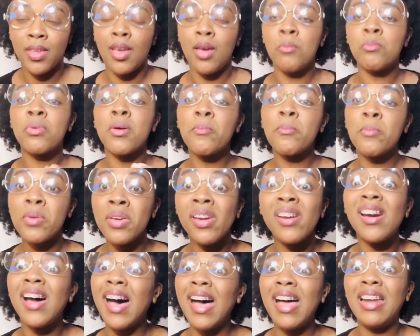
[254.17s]
Prepare
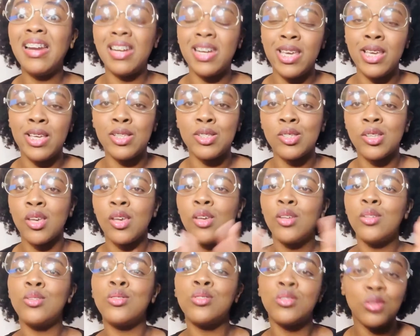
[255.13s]
at least
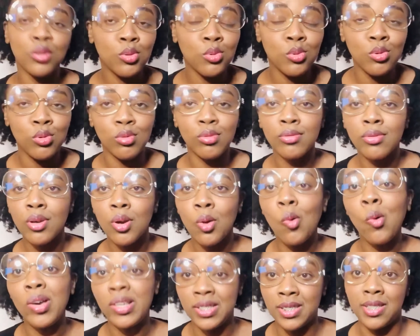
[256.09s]
2
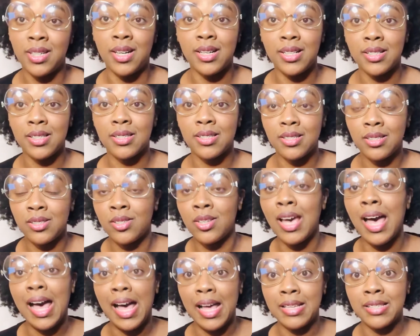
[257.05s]
questions to
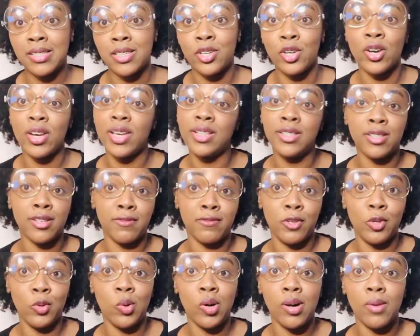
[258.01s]
ask your
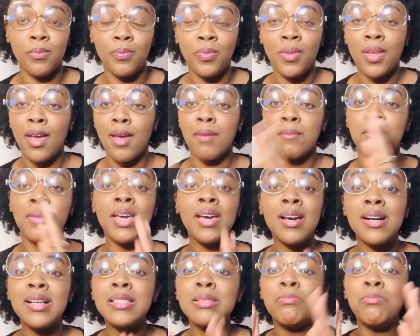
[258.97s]
interviewer,
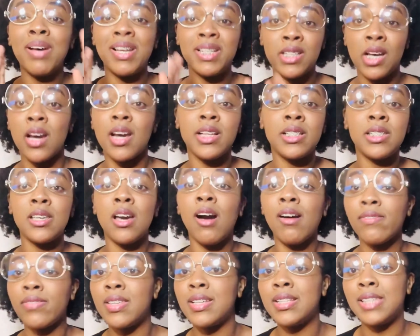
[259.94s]
because majority of
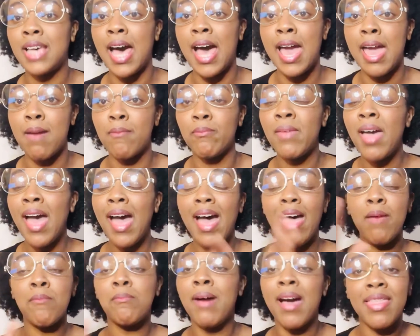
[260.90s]
the time
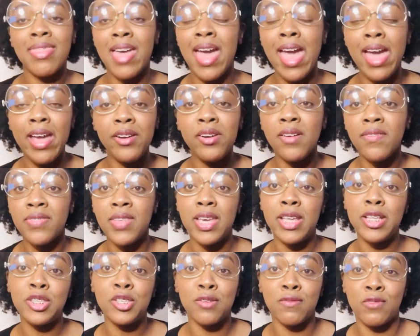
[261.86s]
by the end of the
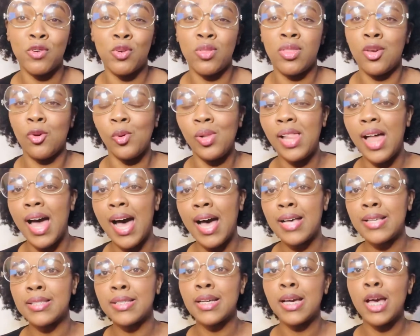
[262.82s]
interview they will
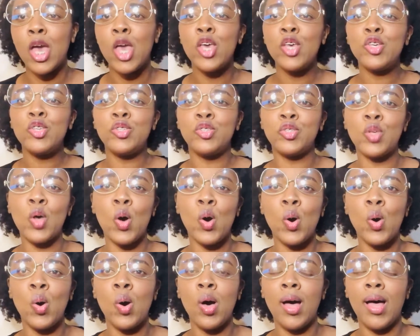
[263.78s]
ask,
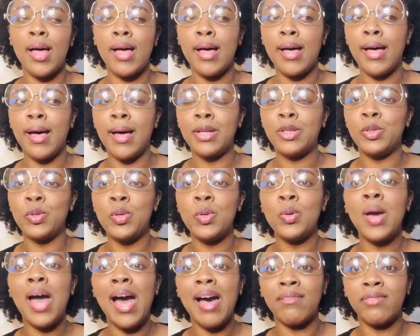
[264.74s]
so do you
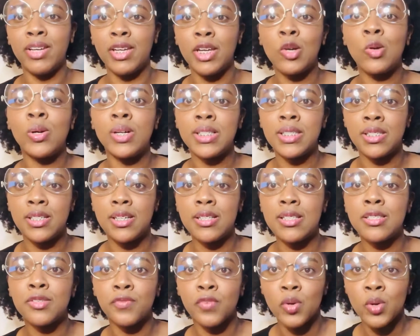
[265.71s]
have any questions
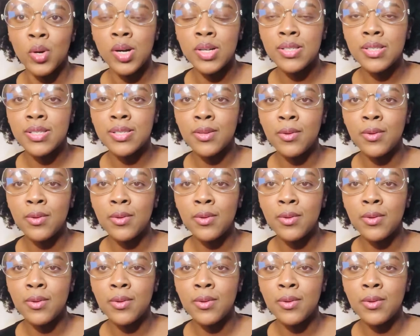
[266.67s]
for us?